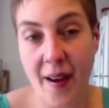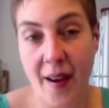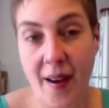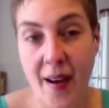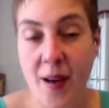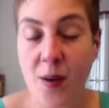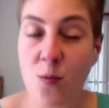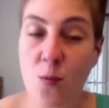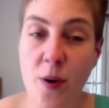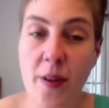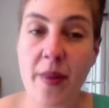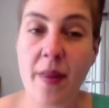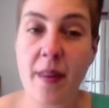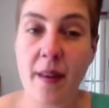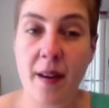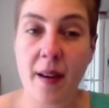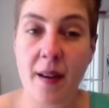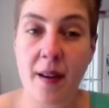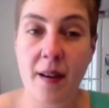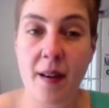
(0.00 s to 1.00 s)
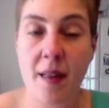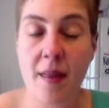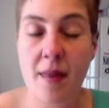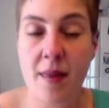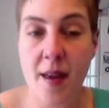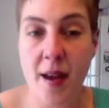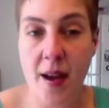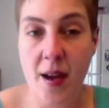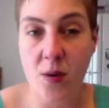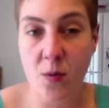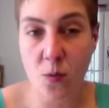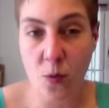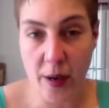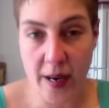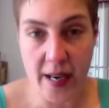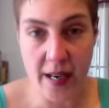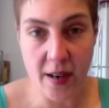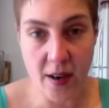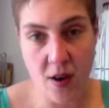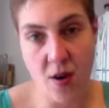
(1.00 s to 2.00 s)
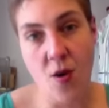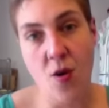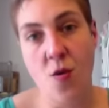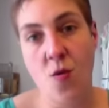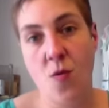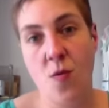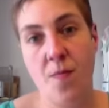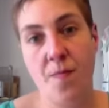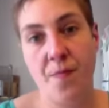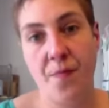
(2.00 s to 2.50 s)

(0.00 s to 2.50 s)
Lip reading: And one thing that we know